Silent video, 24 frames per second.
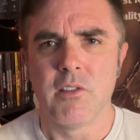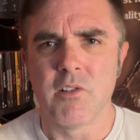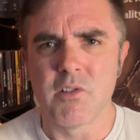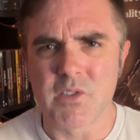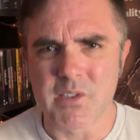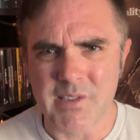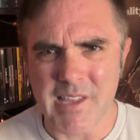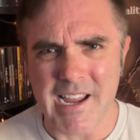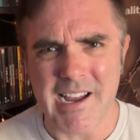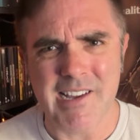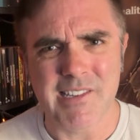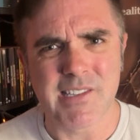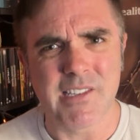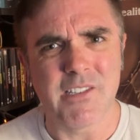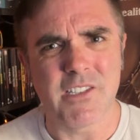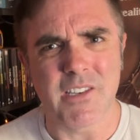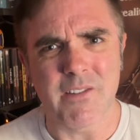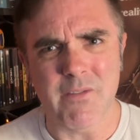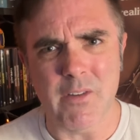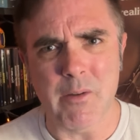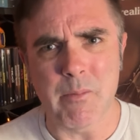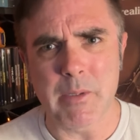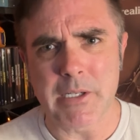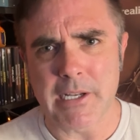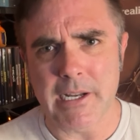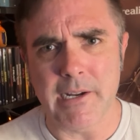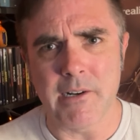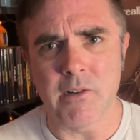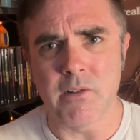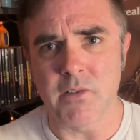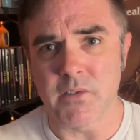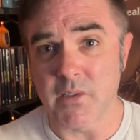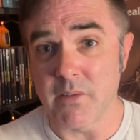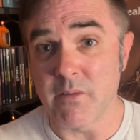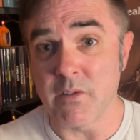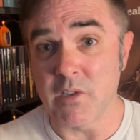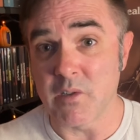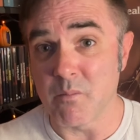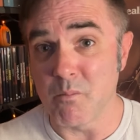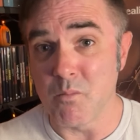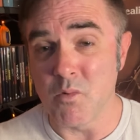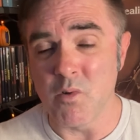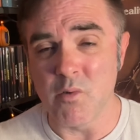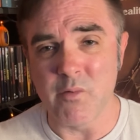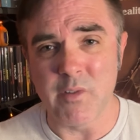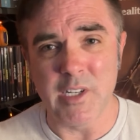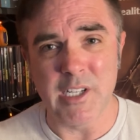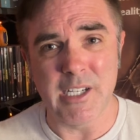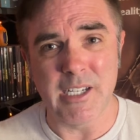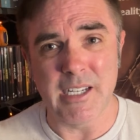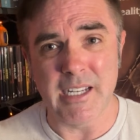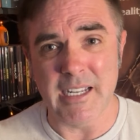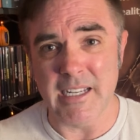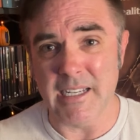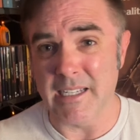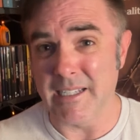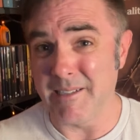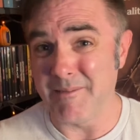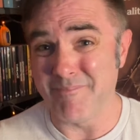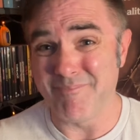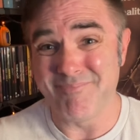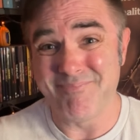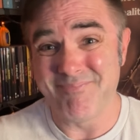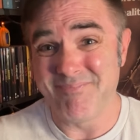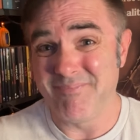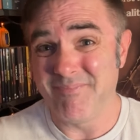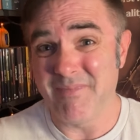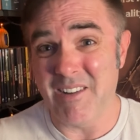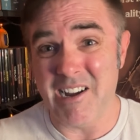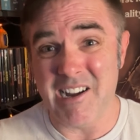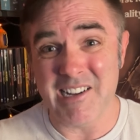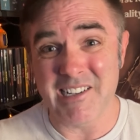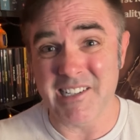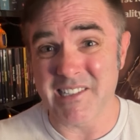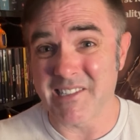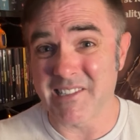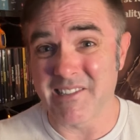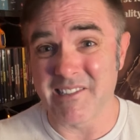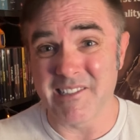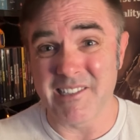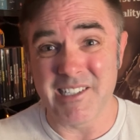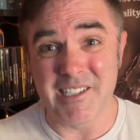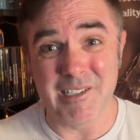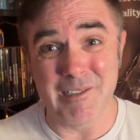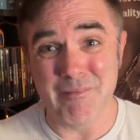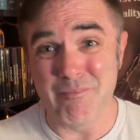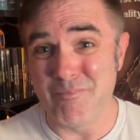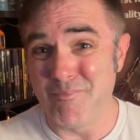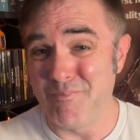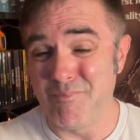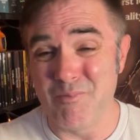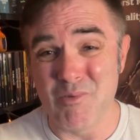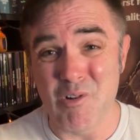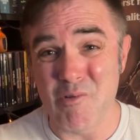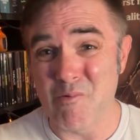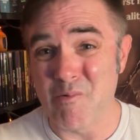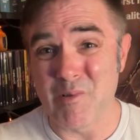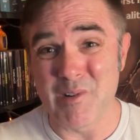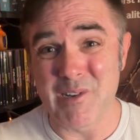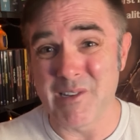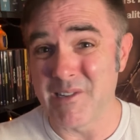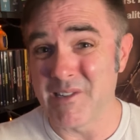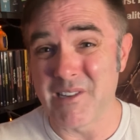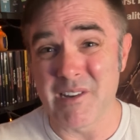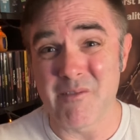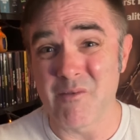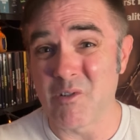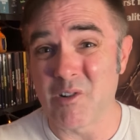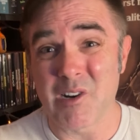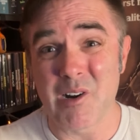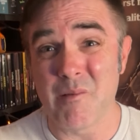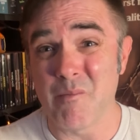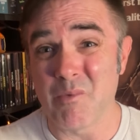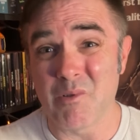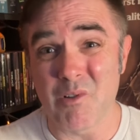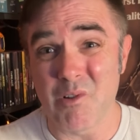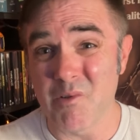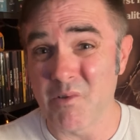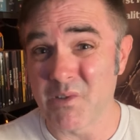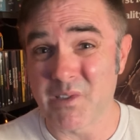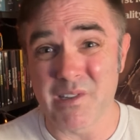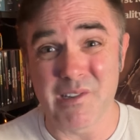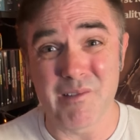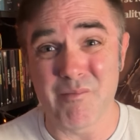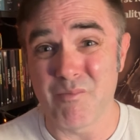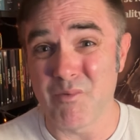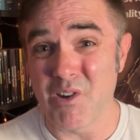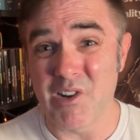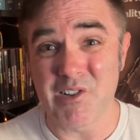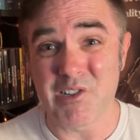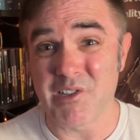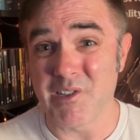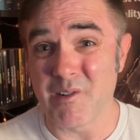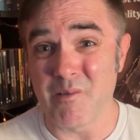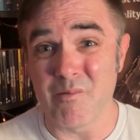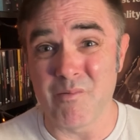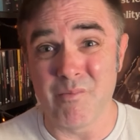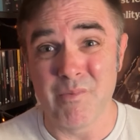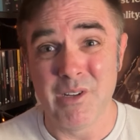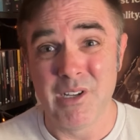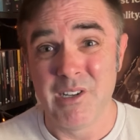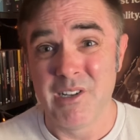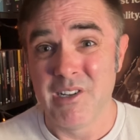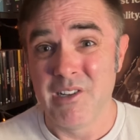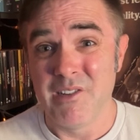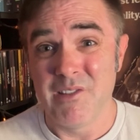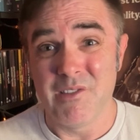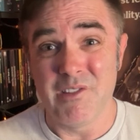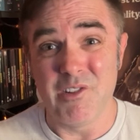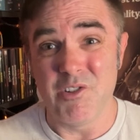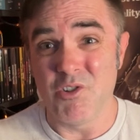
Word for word: There's thousands of imitators of this movie and honestly, no one has ever come close to touching the